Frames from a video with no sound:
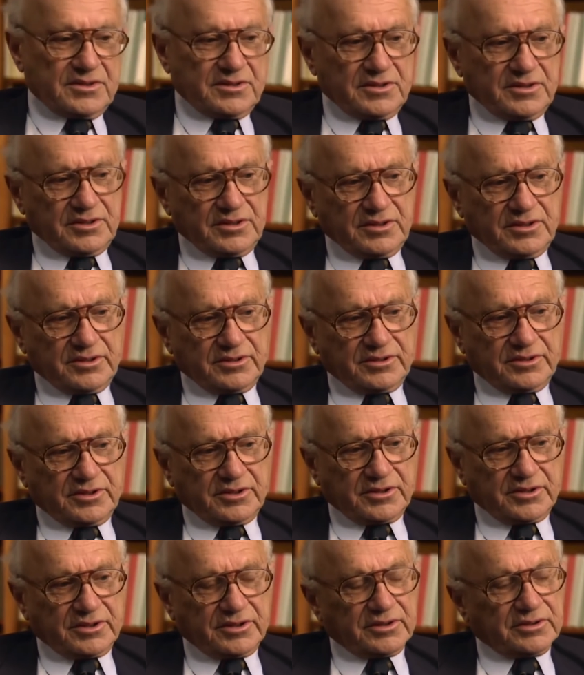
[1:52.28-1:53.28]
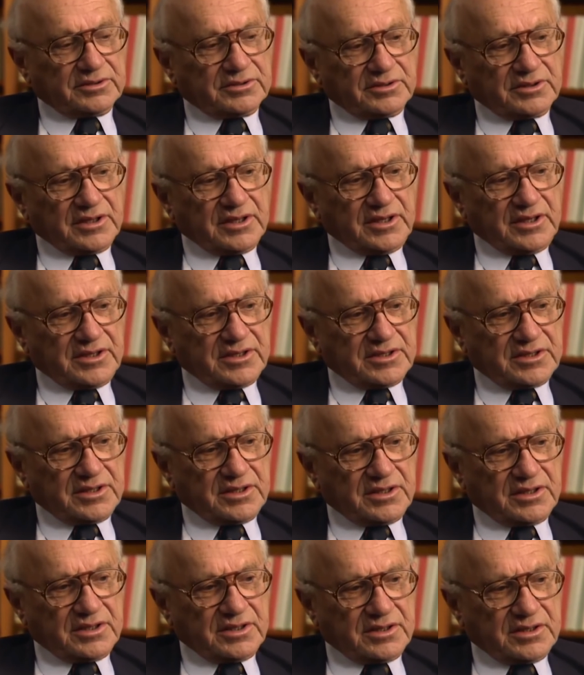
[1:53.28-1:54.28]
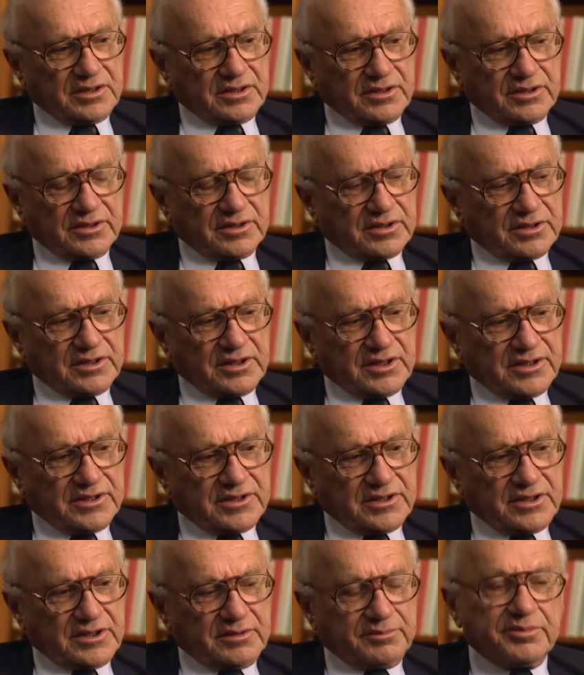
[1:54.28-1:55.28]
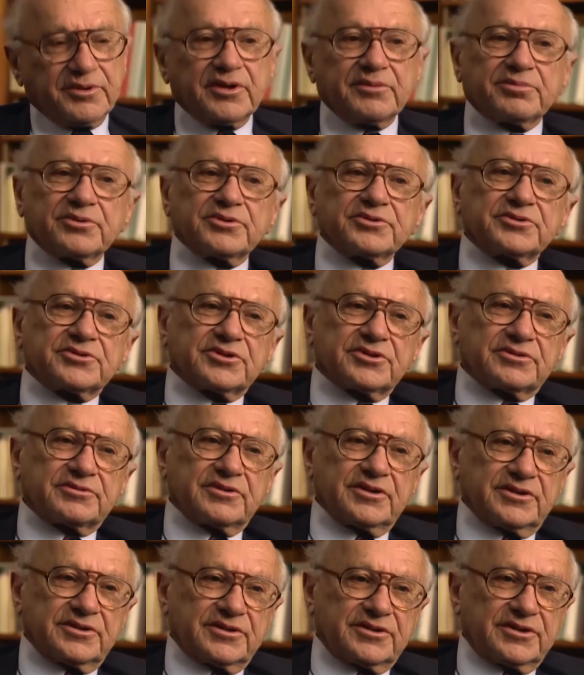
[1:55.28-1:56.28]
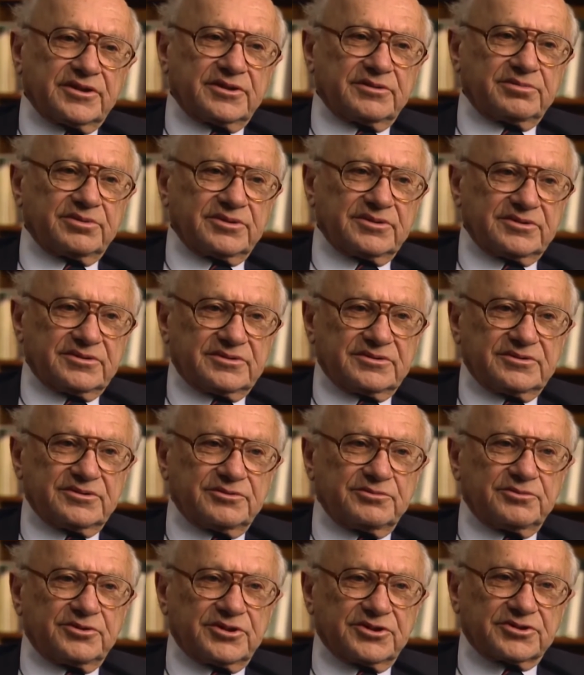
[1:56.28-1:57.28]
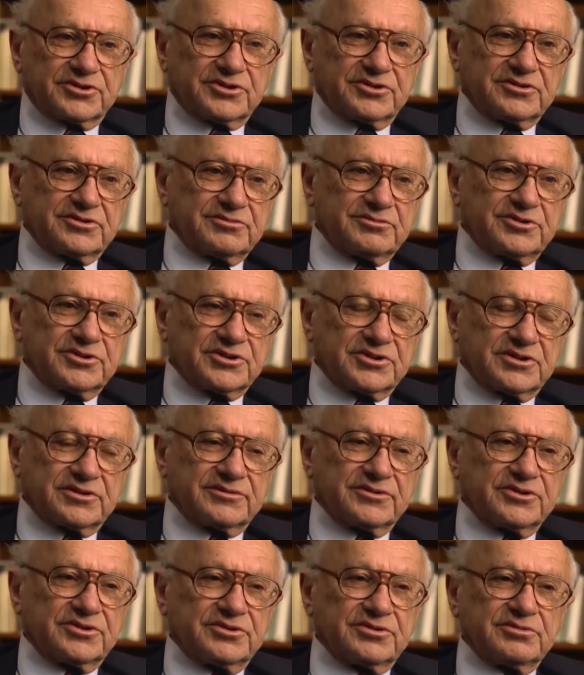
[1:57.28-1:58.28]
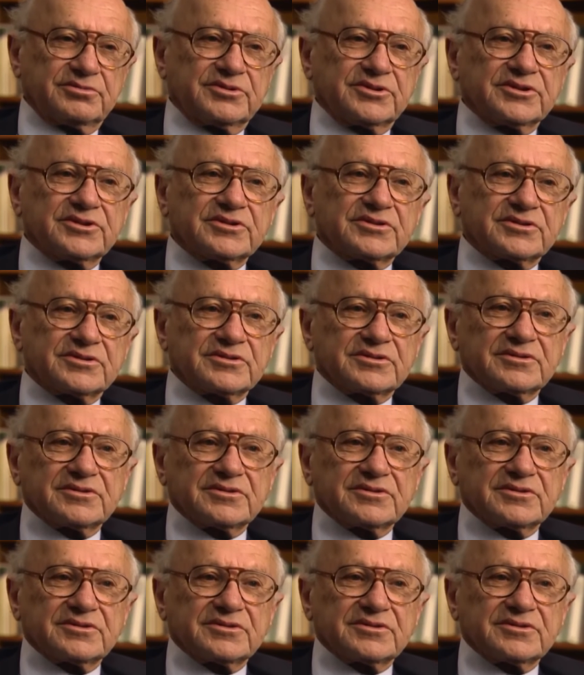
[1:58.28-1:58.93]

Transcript: 19 people who sit around a table in Washington once every 2 weeks